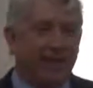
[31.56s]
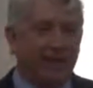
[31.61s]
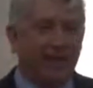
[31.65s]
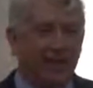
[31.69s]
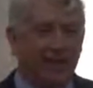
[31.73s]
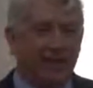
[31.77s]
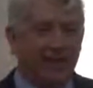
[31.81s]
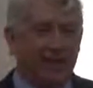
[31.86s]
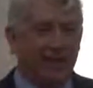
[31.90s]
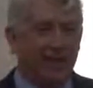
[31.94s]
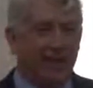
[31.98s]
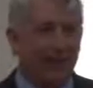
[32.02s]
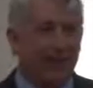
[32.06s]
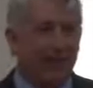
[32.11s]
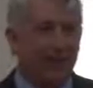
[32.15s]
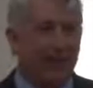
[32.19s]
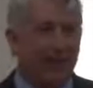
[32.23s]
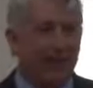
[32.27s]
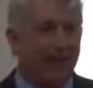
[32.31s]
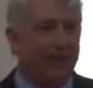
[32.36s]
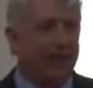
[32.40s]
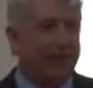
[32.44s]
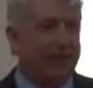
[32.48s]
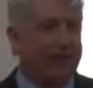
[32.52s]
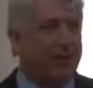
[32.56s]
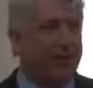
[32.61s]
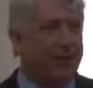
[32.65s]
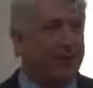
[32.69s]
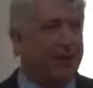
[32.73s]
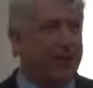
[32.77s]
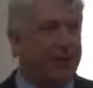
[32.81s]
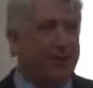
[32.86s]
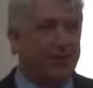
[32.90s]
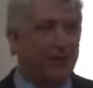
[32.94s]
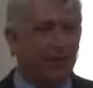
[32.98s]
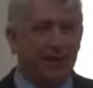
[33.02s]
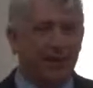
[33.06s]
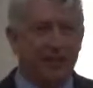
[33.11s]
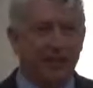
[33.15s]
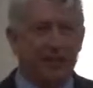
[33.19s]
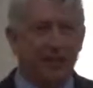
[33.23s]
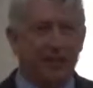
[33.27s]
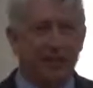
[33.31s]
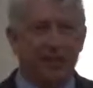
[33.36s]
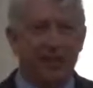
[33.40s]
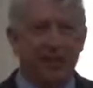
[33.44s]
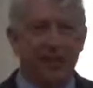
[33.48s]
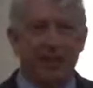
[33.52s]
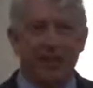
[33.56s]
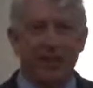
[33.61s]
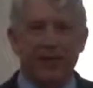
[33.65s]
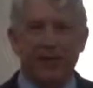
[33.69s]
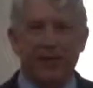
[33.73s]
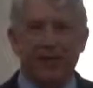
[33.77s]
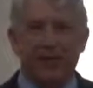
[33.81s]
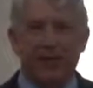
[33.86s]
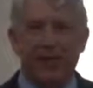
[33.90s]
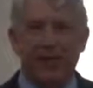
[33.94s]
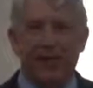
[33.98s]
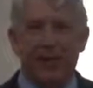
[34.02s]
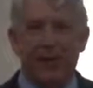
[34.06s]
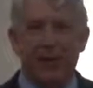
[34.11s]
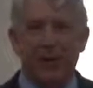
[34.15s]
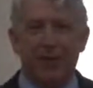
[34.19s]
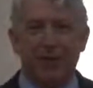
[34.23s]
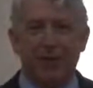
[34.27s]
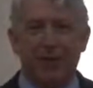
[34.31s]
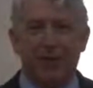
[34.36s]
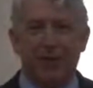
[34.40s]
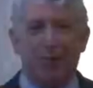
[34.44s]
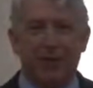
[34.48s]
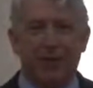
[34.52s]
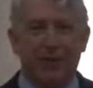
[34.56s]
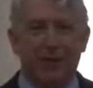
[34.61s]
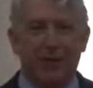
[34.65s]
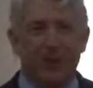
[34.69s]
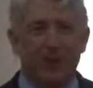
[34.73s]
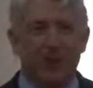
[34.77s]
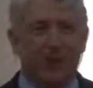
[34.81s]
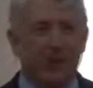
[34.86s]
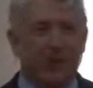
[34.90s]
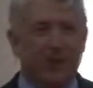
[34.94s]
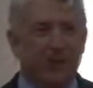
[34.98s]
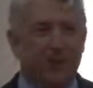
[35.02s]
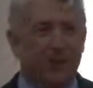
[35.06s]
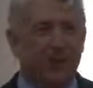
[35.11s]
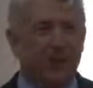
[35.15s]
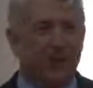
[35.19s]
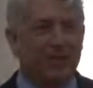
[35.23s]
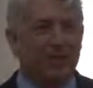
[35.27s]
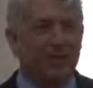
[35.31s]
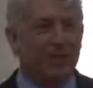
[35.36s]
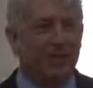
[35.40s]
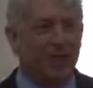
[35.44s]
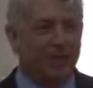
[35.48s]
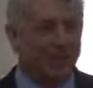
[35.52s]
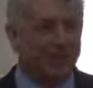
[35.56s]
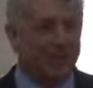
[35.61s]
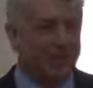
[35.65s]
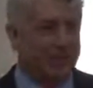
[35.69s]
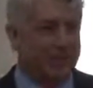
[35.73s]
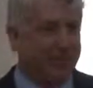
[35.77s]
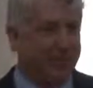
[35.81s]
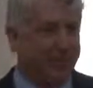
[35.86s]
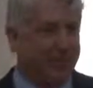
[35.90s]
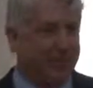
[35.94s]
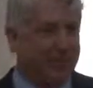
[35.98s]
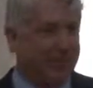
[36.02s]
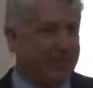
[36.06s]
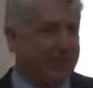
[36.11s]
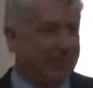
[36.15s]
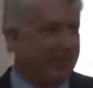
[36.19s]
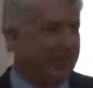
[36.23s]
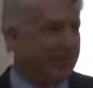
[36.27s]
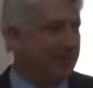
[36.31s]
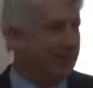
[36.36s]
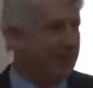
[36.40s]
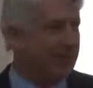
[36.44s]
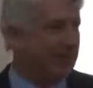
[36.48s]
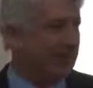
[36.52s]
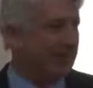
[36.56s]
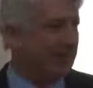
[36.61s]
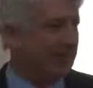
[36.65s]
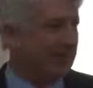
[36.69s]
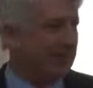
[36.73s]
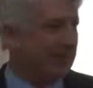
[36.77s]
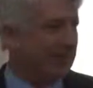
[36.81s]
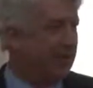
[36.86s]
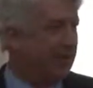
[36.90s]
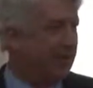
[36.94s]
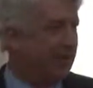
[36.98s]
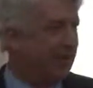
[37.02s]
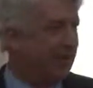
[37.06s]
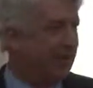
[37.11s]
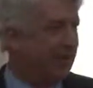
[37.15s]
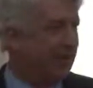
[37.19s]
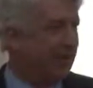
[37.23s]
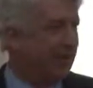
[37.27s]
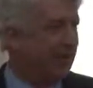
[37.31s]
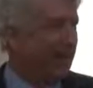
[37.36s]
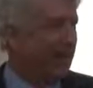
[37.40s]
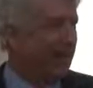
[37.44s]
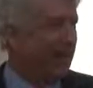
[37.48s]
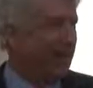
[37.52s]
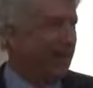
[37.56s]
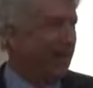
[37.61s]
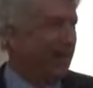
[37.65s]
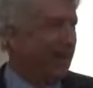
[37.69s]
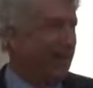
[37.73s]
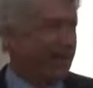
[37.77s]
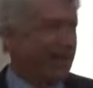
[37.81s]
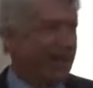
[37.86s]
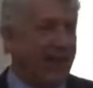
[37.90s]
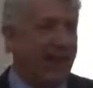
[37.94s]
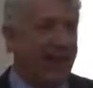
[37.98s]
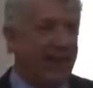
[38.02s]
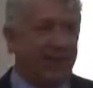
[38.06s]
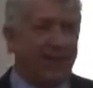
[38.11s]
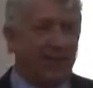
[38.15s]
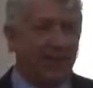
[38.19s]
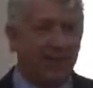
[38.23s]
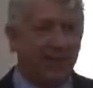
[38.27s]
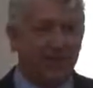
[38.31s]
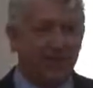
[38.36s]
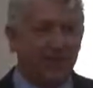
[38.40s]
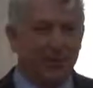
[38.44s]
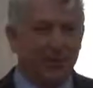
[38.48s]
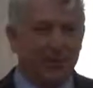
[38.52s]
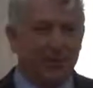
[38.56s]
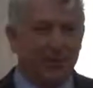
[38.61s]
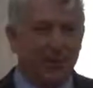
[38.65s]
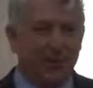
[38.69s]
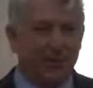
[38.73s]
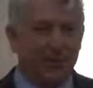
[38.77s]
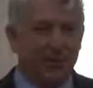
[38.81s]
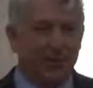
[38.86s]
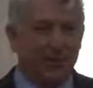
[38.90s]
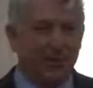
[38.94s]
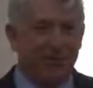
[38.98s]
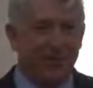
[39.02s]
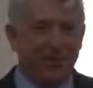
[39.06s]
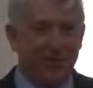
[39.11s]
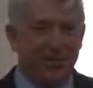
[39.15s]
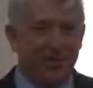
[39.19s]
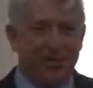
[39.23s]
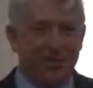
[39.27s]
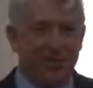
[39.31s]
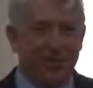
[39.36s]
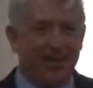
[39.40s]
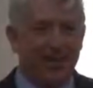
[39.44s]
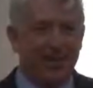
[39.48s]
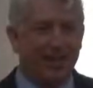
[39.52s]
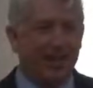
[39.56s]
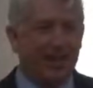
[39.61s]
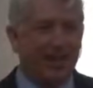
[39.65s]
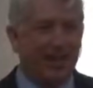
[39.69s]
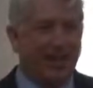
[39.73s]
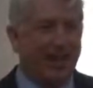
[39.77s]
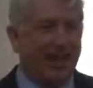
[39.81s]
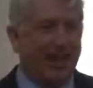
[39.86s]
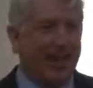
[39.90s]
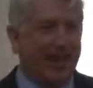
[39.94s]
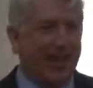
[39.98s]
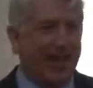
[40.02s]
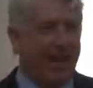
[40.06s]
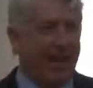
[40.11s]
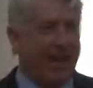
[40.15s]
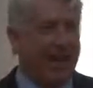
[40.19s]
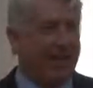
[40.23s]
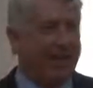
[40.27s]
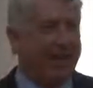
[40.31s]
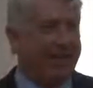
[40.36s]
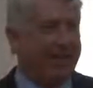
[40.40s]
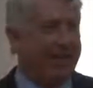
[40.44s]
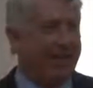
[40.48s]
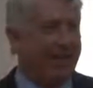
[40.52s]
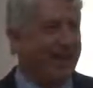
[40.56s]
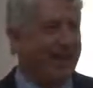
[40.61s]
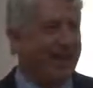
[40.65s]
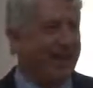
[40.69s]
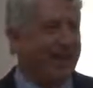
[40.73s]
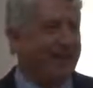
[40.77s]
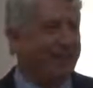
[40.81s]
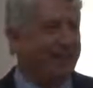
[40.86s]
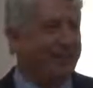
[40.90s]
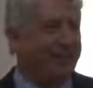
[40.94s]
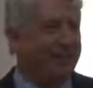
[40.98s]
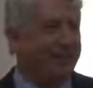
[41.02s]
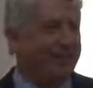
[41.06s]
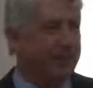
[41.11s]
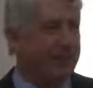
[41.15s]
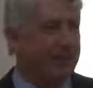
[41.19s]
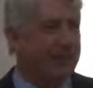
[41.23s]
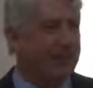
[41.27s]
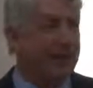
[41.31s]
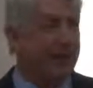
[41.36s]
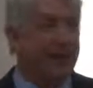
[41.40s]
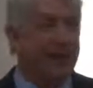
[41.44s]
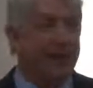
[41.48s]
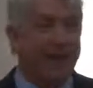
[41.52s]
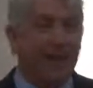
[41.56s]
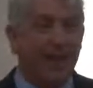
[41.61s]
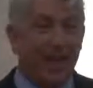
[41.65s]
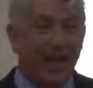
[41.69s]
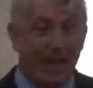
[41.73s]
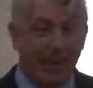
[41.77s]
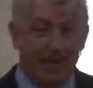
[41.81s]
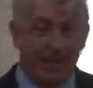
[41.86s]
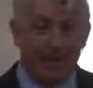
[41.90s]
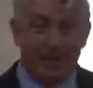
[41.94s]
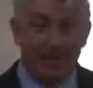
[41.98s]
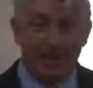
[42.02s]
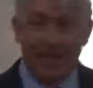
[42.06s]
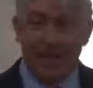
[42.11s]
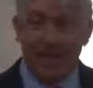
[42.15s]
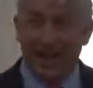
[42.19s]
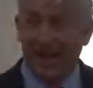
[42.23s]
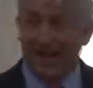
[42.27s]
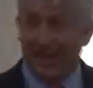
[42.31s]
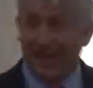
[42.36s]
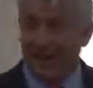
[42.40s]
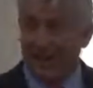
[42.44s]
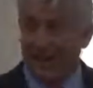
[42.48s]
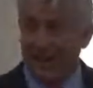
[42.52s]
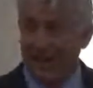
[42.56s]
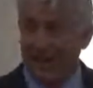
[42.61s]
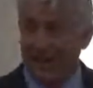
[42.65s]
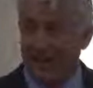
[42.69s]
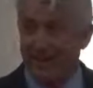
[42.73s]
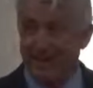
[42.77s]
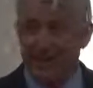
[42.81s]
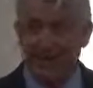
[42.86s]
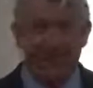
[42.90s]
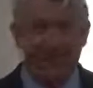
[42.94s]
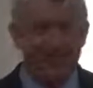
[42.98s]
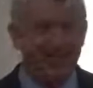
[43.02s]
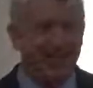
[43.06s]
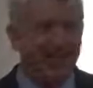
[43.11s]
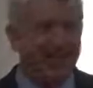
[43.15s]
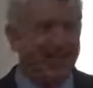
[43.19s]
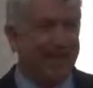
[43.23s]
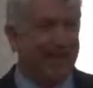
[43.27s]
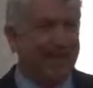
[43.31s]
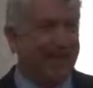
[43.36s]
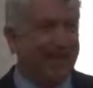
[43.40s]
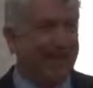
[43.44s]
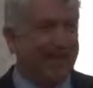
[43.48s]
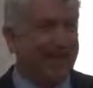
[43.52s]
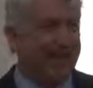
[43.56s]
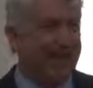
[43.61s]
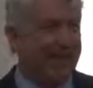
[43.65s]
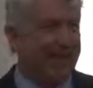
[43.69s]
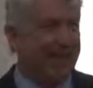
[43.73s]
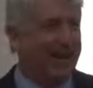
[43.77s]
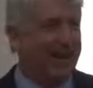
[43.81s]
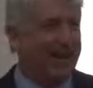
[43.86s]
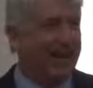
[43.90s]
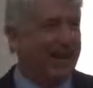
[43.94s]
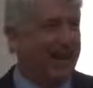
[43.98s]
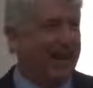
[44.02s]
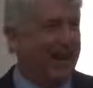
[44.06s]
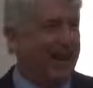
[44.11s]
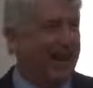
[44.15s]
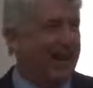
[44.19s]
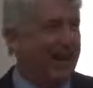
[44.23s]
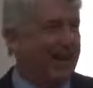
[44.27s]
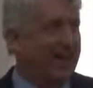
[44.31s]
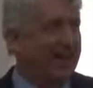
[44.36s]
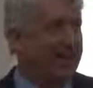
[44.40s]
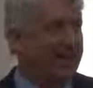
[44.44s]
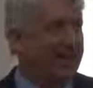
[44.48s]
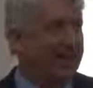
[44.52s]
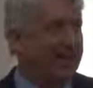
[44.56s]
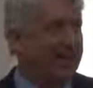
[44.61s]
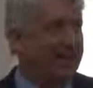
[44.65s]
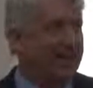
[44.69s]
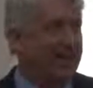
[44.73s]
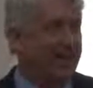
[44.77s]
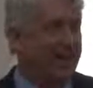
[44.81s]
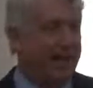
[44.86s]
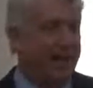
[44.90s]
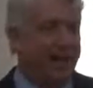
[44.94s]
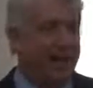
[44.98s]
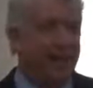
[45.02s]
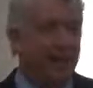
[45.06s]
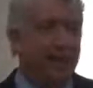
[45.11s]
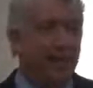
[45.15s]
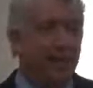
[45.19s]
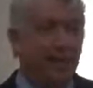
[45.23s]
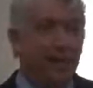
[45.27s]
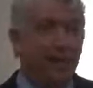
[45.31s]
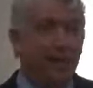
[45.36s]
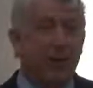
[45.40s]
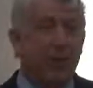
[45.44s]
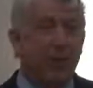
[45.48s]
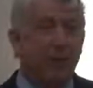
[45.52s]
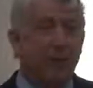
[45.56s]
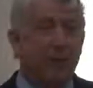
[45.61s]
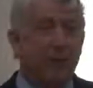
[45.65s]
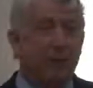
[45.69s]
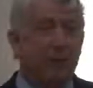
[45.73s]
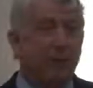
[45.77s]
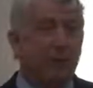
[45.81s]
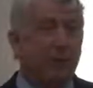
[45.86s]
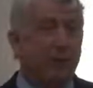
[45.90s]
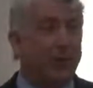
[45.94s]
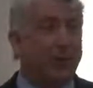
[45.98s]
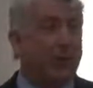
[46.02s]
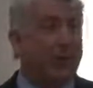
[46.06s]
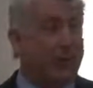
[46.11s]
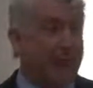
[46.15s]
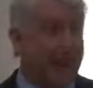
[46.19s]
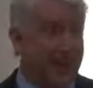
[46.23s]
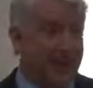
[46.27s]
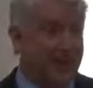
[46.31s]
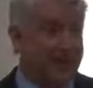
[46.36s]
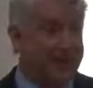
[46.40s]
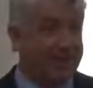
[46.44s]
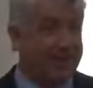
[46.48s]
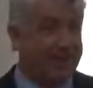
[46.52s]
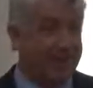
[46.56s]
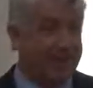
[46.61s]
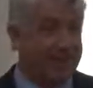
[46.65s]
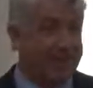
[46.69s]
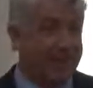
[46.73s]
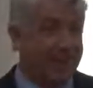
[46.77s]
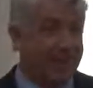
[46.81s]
the Young Lawyers Division traditionally hosts the first Attorneys General debate of the election, and last year was no difference, and a lot has happened in that year, and I'm a whole lot more relaxed this